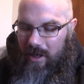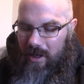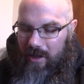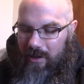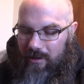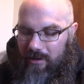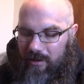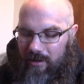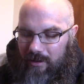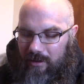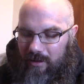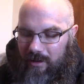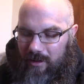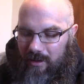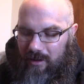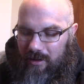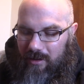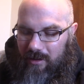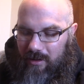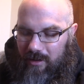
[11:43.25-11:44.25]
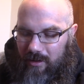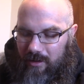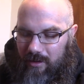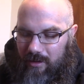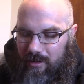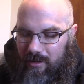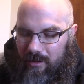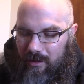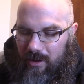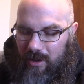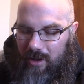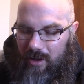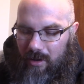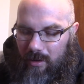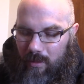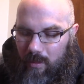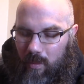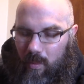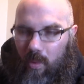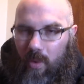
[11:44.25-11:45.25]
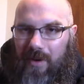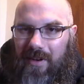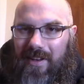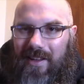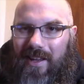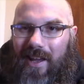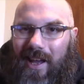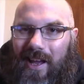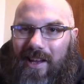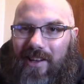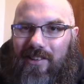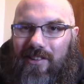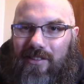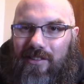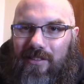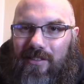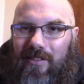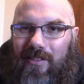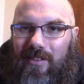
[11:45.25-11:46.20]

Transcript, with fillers: And she goes, there's just, you know, one catch.